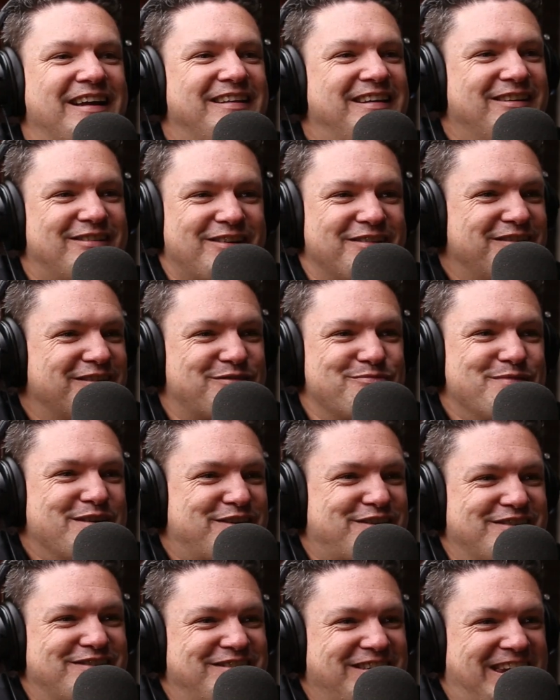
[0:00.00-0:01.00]
and he's on this
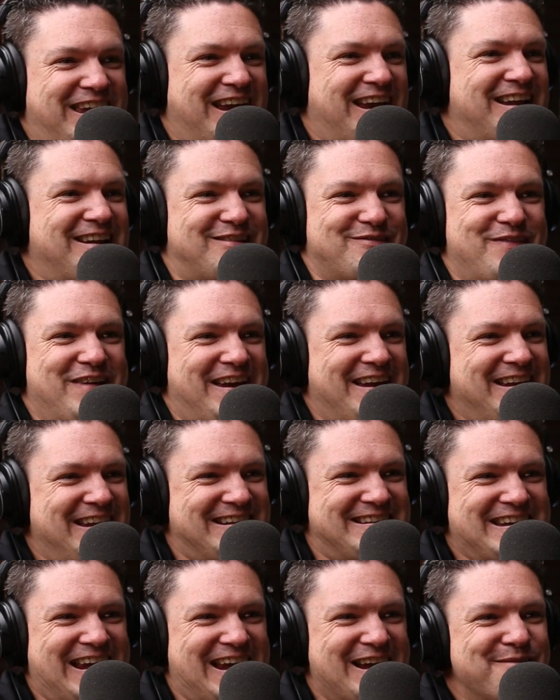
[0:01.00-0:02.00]
mission to get as many
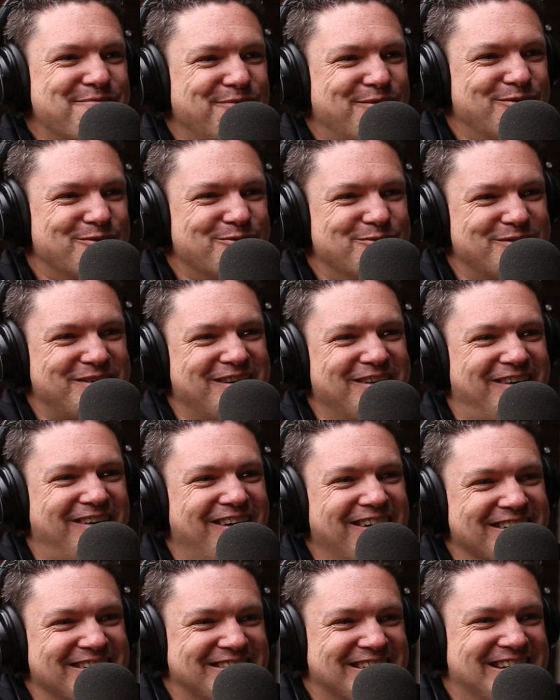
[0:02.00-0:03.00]
Deadpool
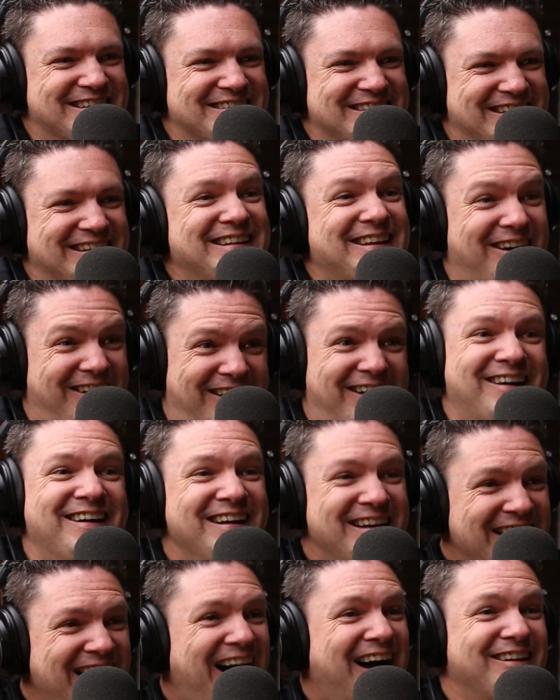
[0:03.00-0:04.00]
cards as he. Yeah,
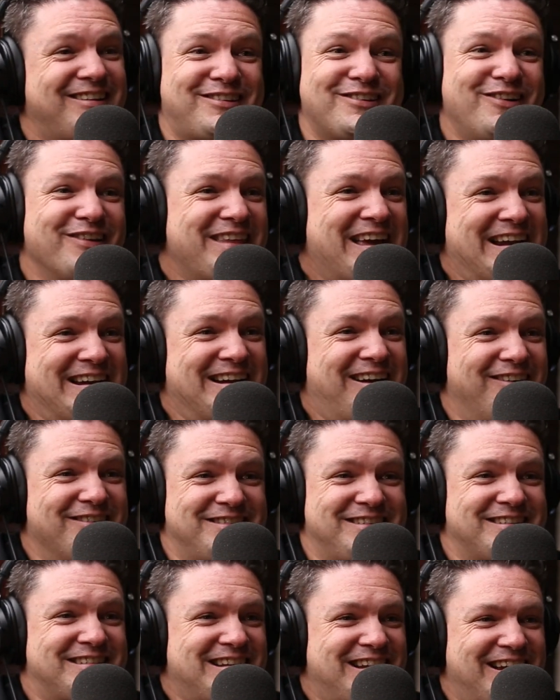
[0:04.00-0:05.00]
I saw that and I
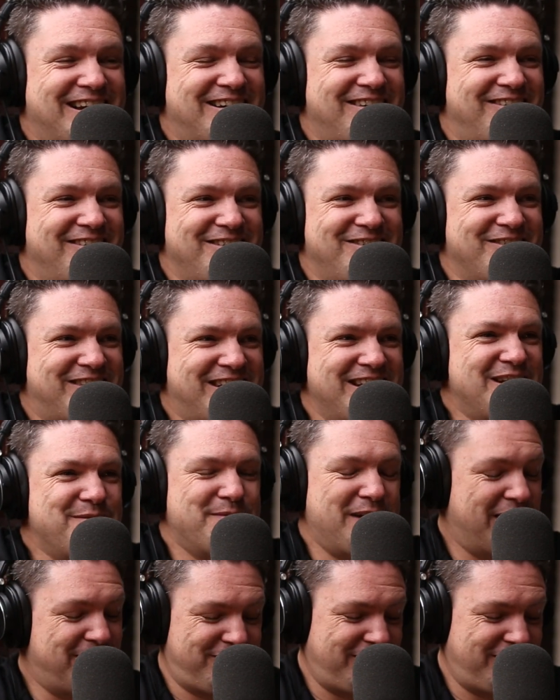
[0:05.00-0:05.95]
was just like, "Are you kidding me?" I